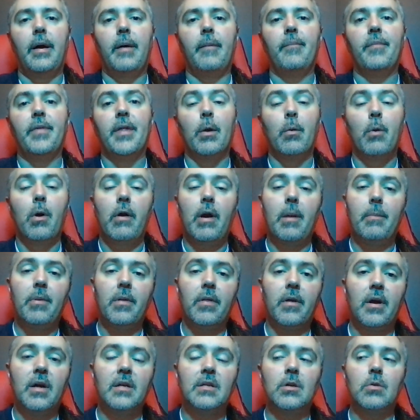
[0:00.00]
They were
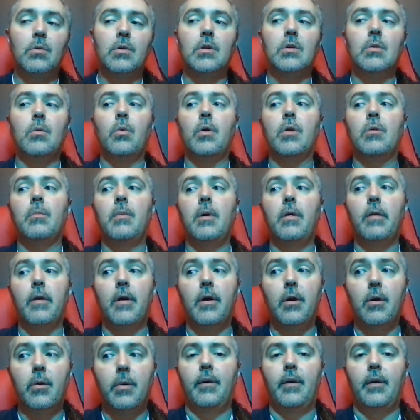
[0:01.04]
empathizing with me,
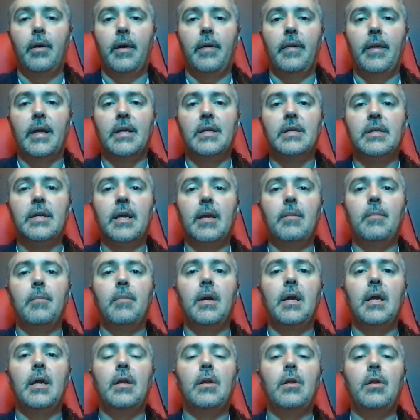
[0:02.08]
though, and they sent
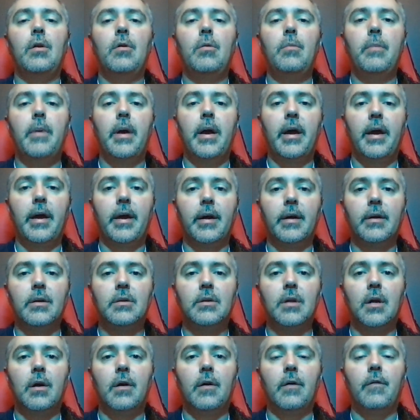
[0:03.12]
me 2 bags
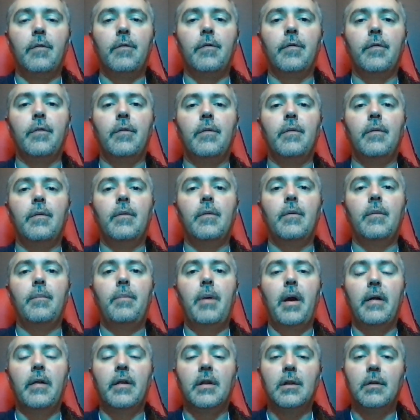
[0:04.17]
of
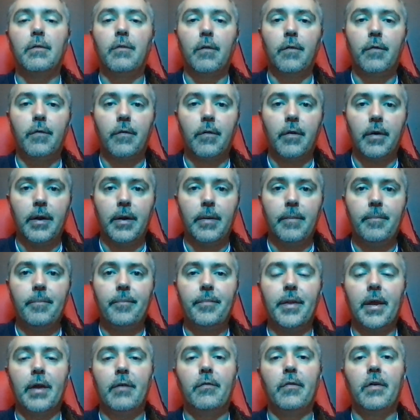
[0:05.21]
pellets for free.
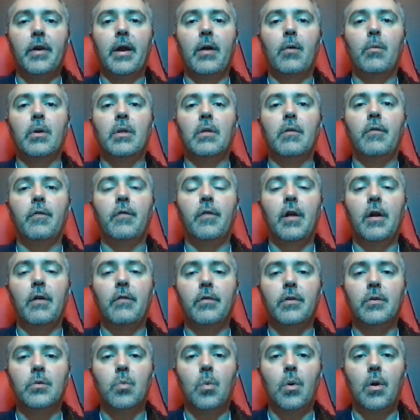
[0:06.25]
I forget what the
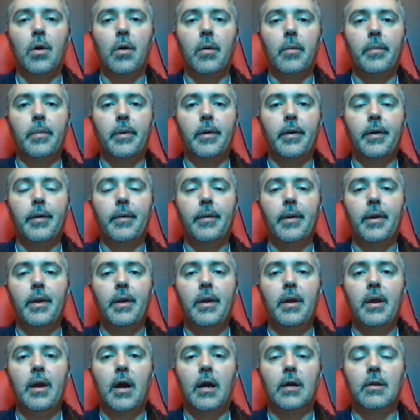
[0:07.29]
flavors were, but
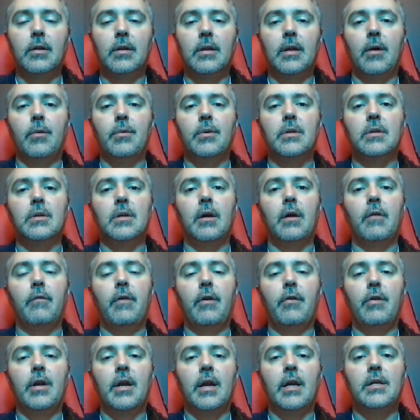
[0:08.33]
I thought that was a
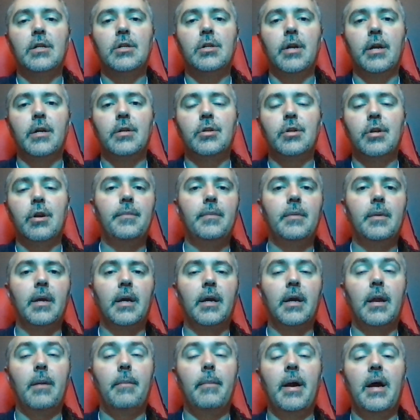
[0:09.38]
very nice gesture. I
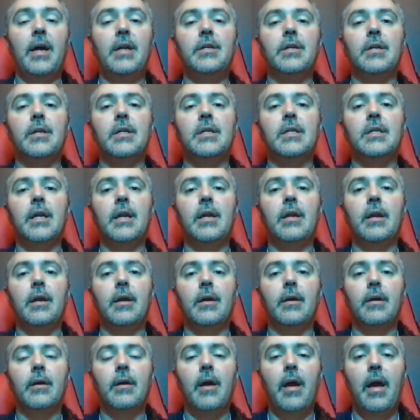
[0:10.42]
can imagine
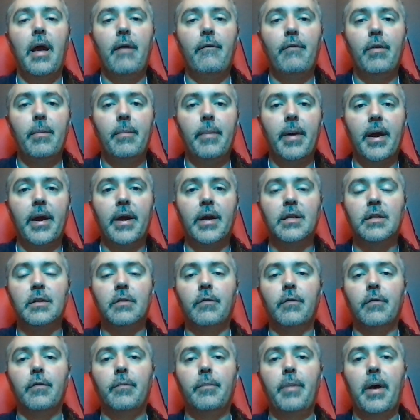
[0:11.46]
sending heavy bags
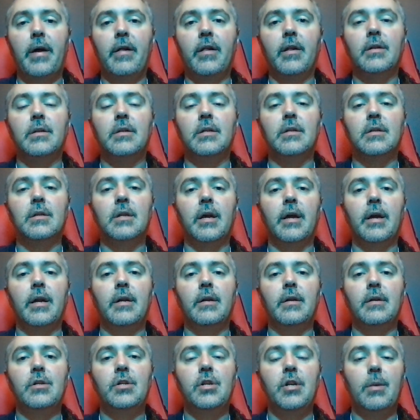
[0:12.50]
of pellets is not
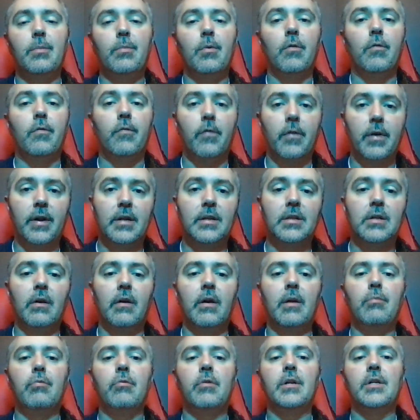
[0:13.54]
cheap or free, so I
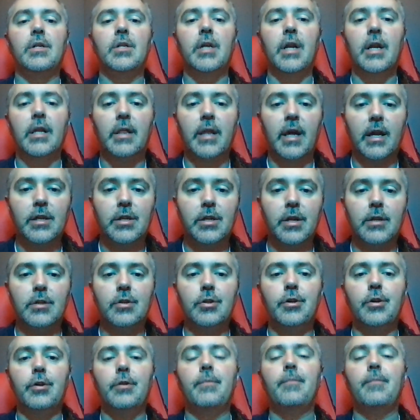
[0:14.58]
appreciate that gesture.